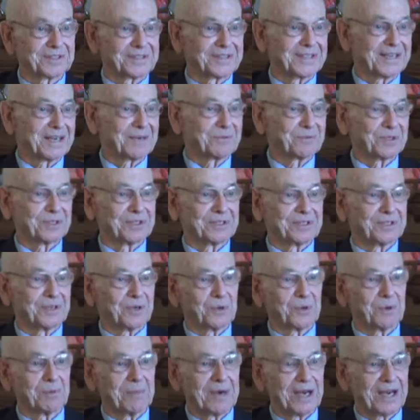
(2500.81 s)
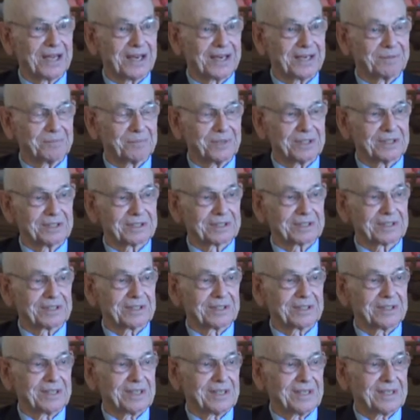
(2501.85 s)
and I wouldn't know about it, but